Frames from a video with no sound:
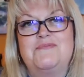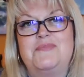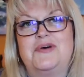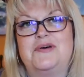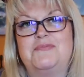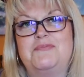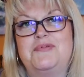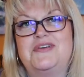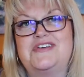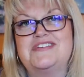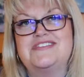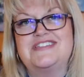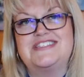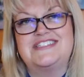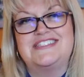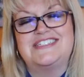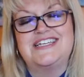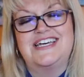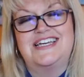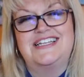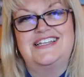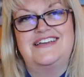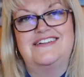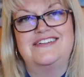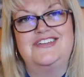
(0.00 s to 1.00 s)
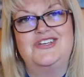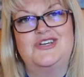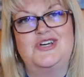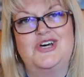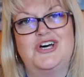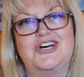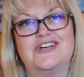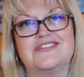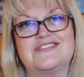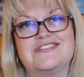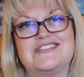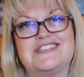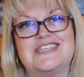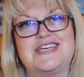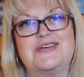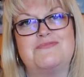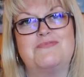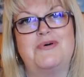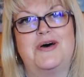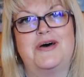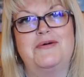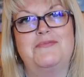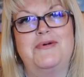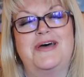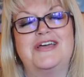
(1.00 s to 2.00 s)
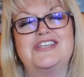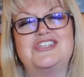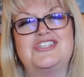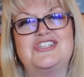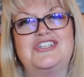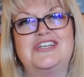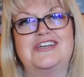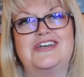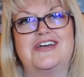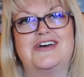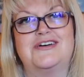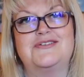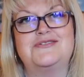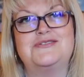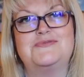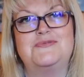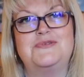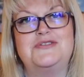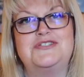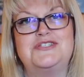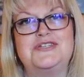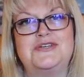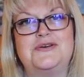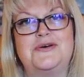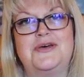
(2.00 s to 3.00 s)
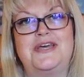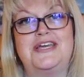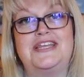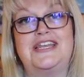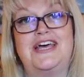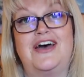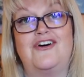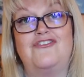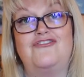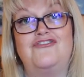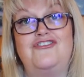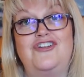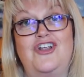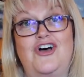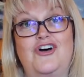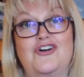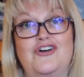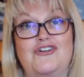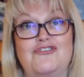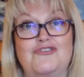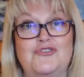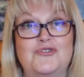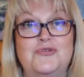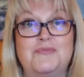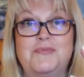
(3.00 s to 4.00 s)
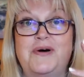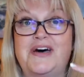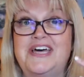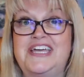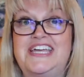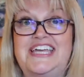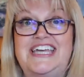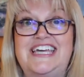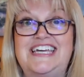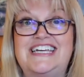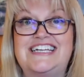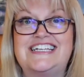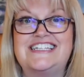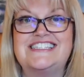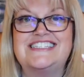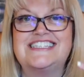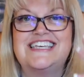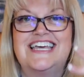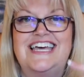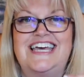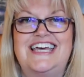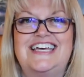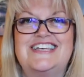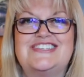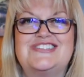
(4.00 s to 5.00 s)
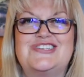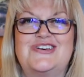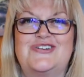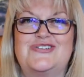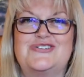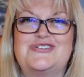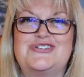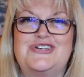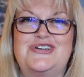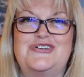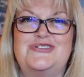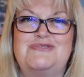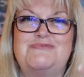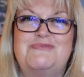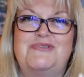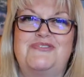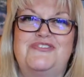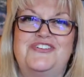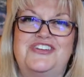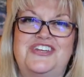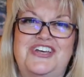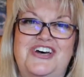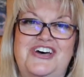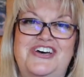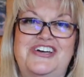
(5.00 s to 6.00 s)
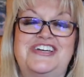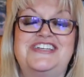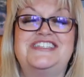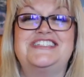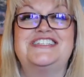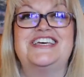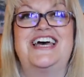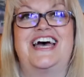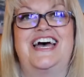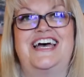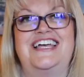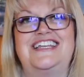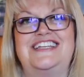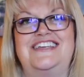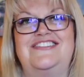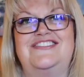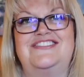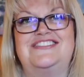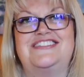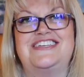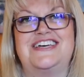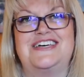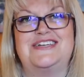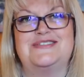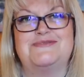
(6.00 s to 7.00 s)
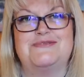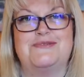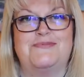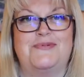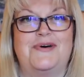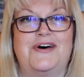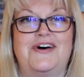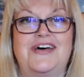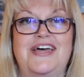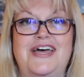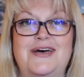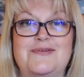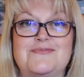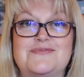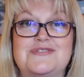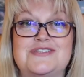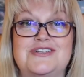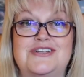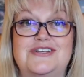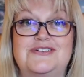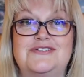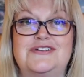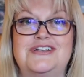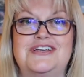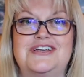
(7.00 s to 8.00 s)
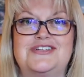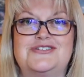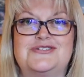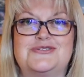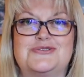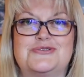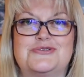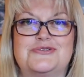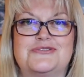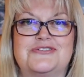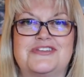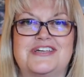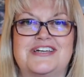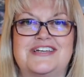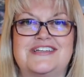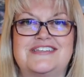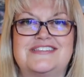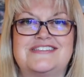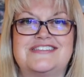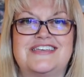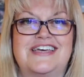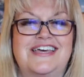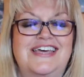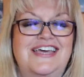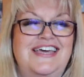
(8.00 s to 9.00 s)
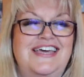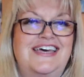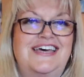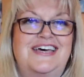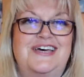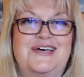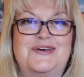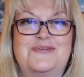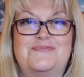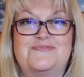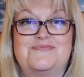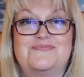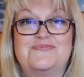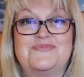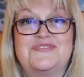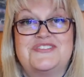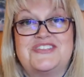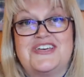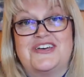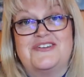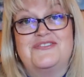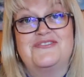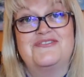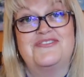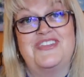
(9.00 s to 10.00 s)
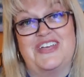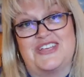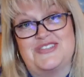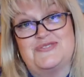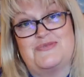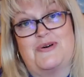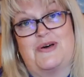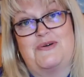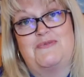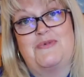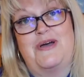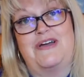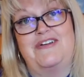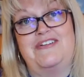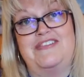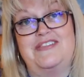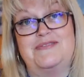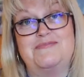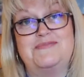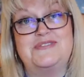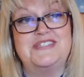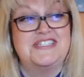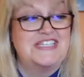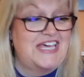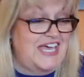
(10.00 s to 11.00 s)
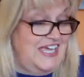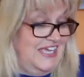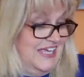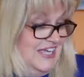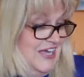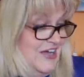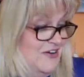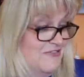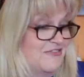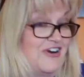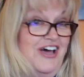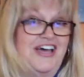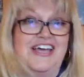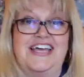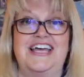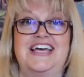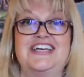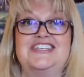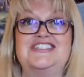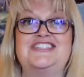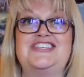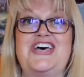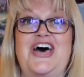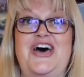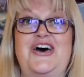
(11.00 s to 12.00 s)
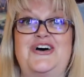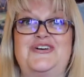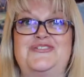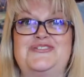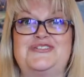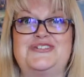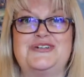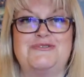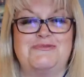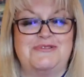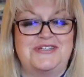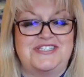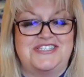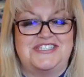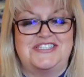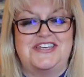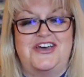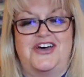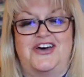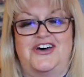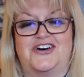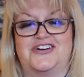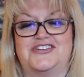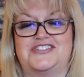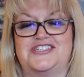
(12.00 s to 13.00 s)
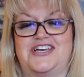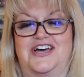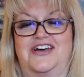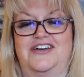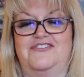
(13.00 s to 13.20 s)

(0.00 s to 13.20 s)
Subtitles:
But because it's daylight, you can't see, but I'm actually going to be doing a vlog of all my ears. So I'll show them overnight and in the day as well, but I absolutely adore these. So that's why I'm wearing them today. Right, so shall we start?